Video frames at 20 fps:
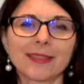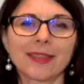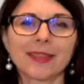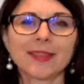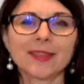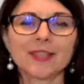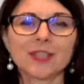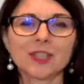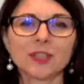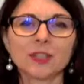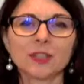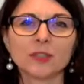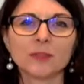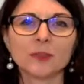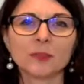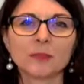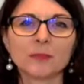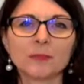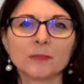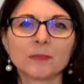that too."
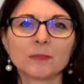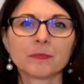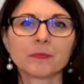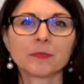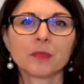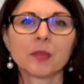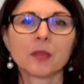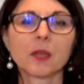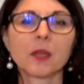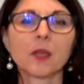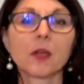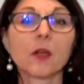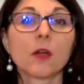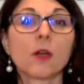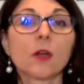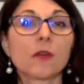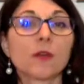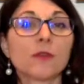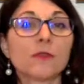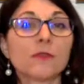
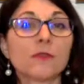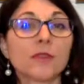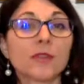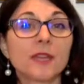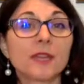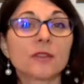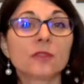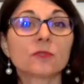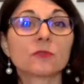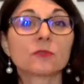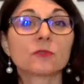Her face